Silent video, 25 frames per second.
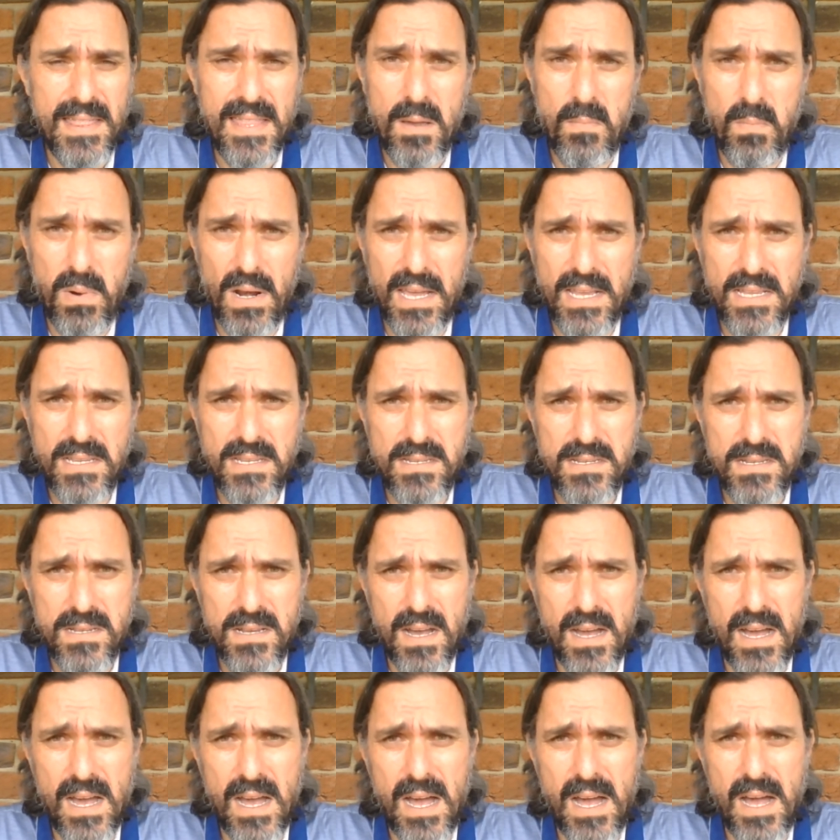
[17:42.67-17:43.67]
blends,
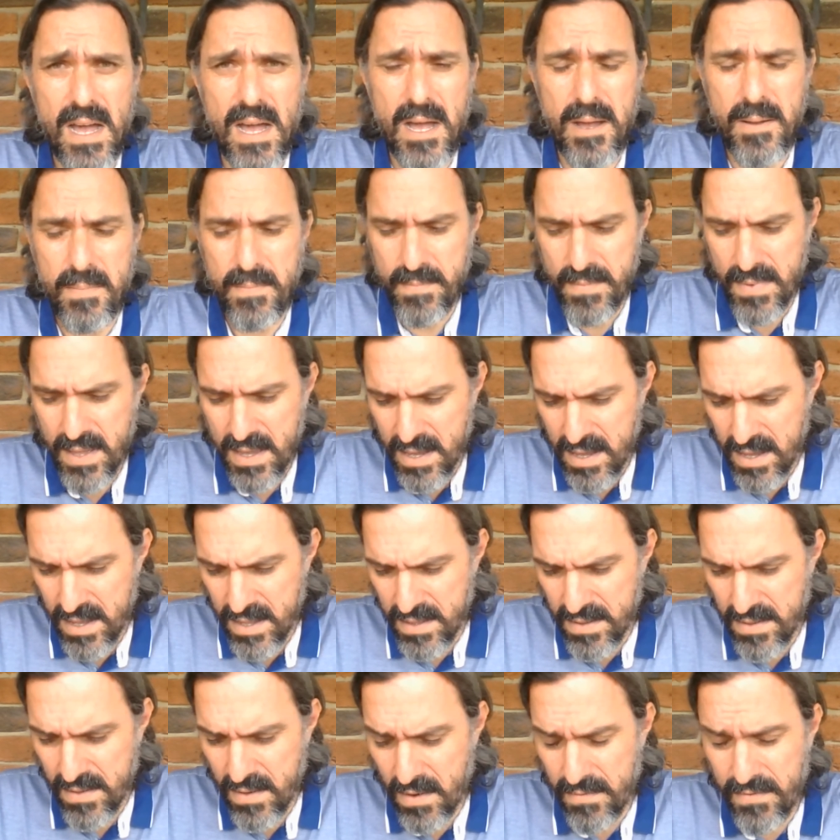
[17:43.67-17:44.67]

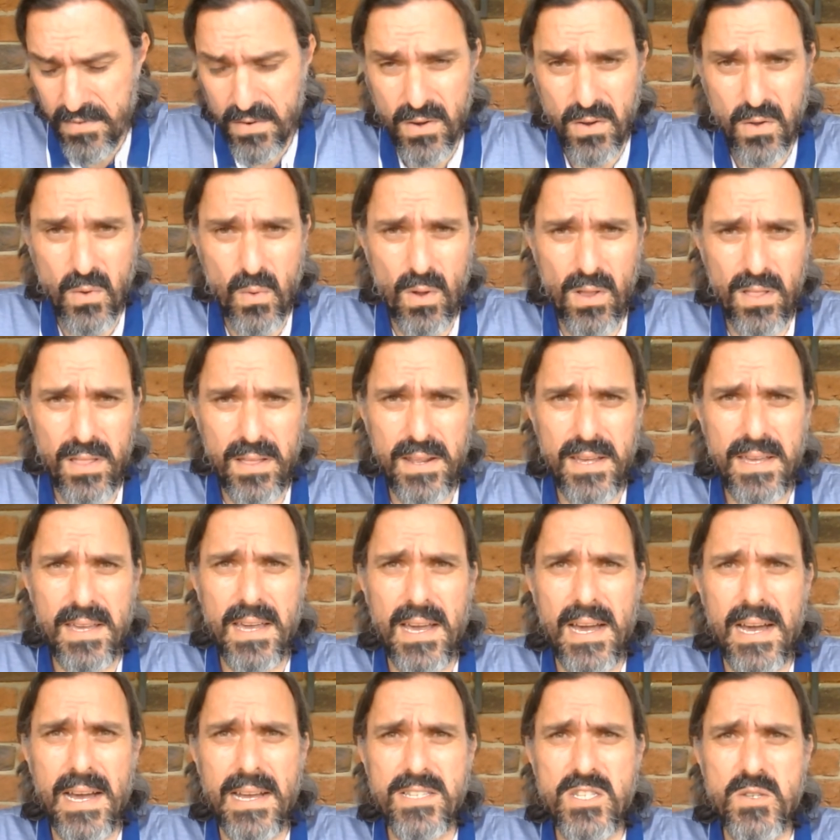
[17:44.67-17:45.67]
and offer a quality
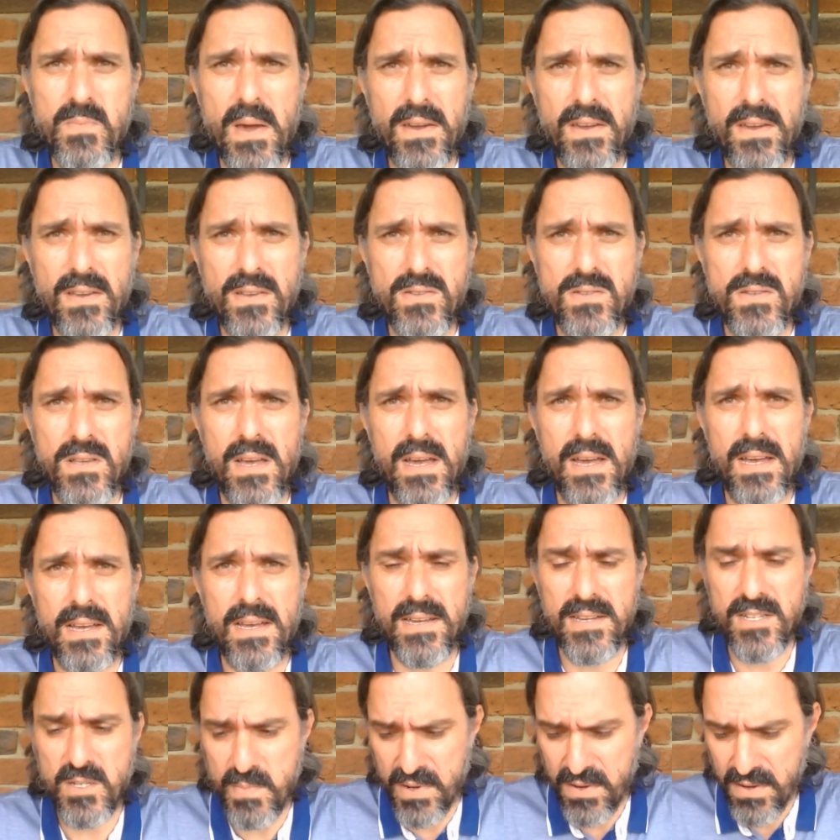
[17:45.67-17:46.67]
smoking
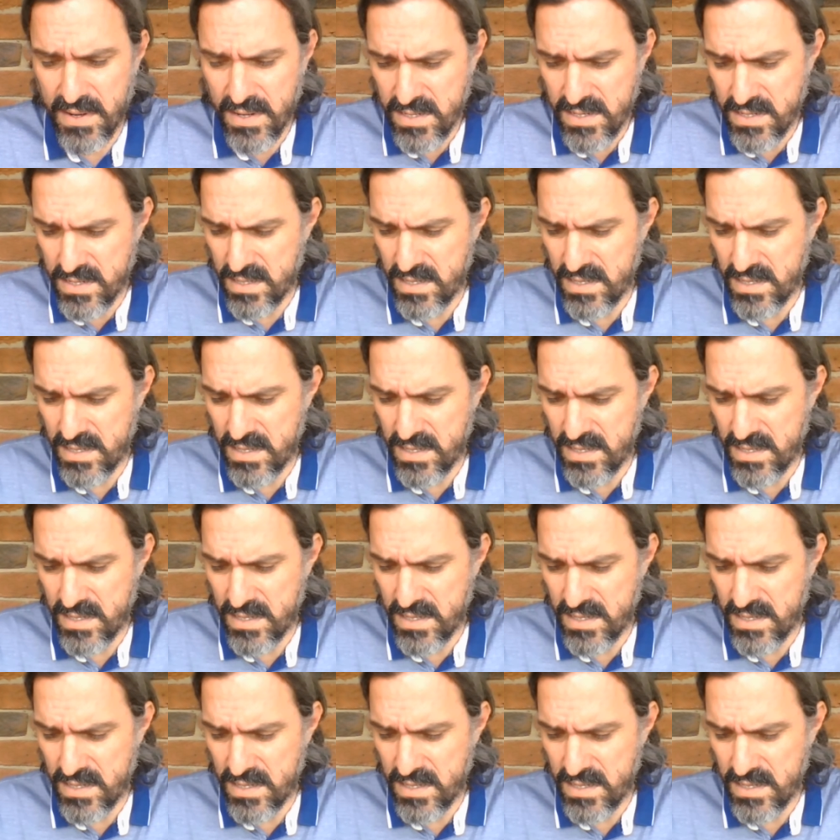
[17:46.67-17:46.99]
experience.